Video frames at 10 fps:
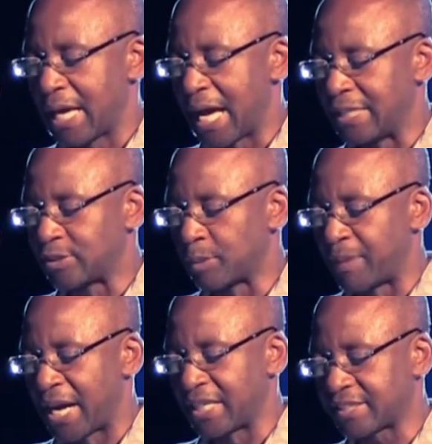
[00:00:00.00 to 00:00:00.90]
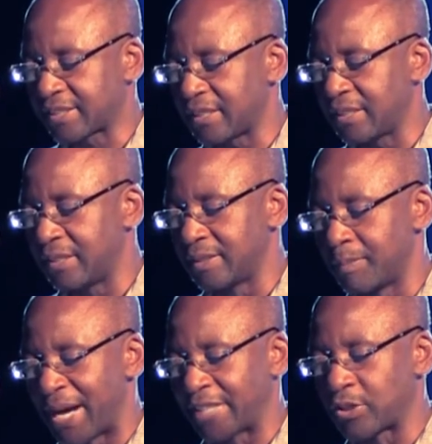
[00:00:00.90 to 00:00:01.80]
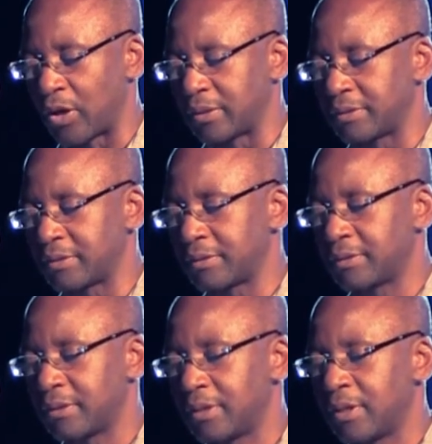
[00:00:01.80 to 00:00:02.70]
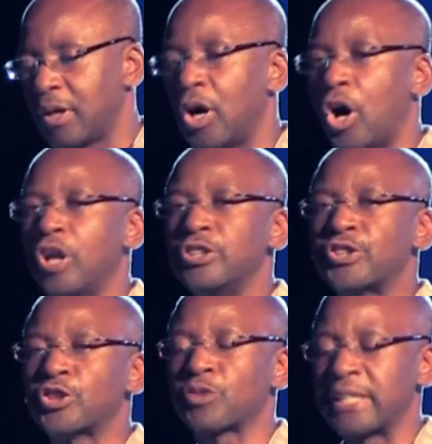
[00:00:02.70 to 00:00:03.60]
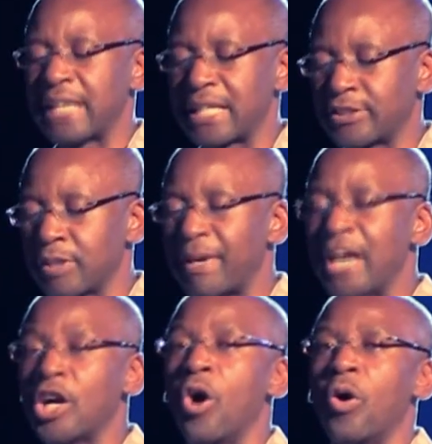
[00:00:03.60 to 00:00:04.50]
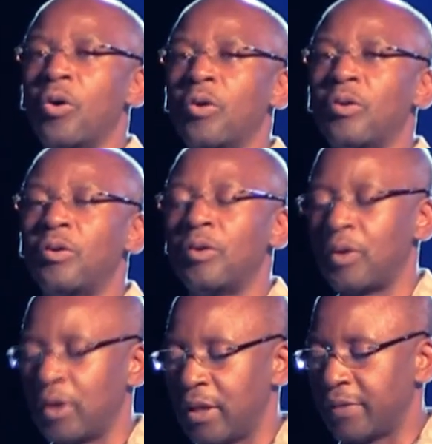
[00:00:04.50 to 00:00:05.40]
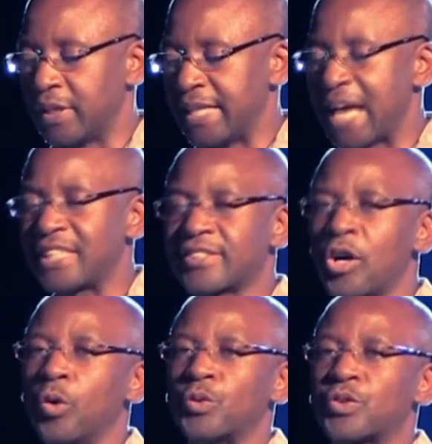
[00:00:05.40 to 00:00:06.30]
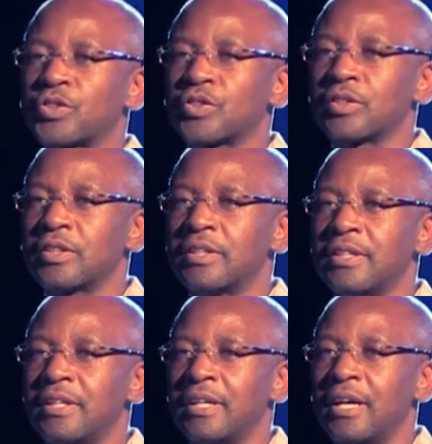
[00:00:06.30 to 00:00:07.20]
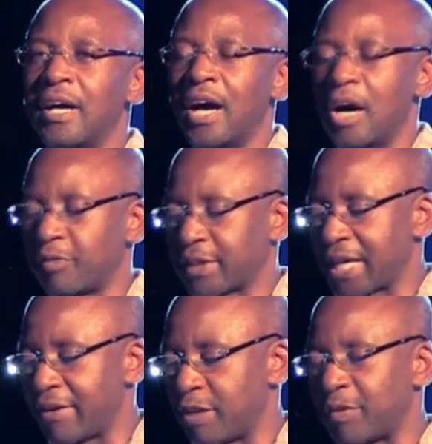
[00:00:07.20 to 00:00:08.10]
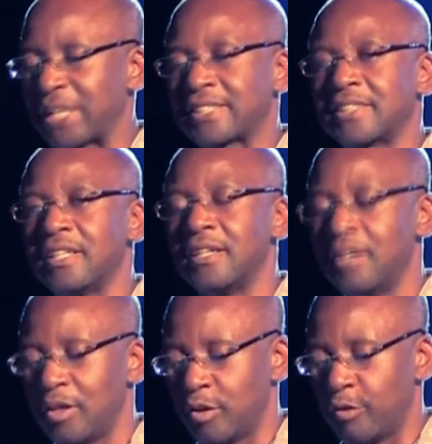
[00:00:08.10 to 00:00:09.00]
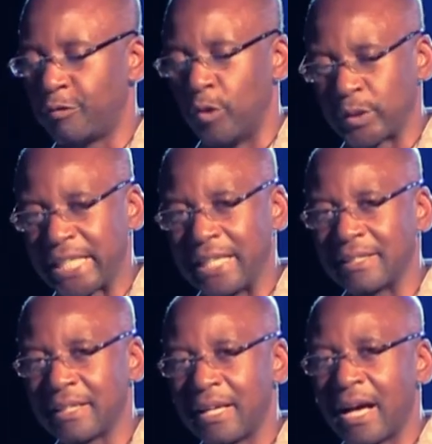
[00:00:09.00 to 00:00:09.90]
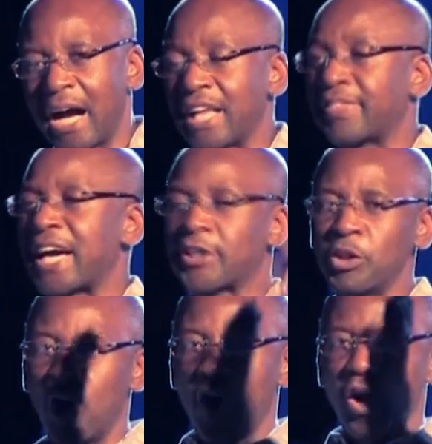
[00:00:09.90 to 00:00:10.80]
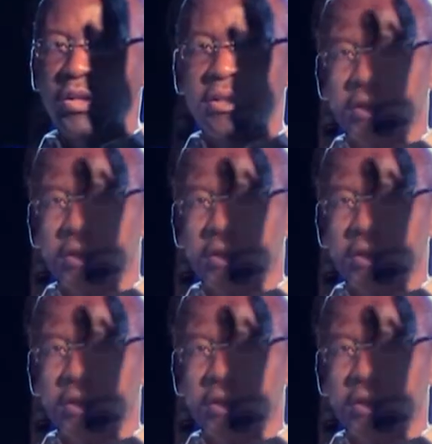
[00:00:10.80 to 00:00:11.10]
and to pass the baton on to Trinidad and Tobago, the next host of CARIFESTA XIV. I thank you all.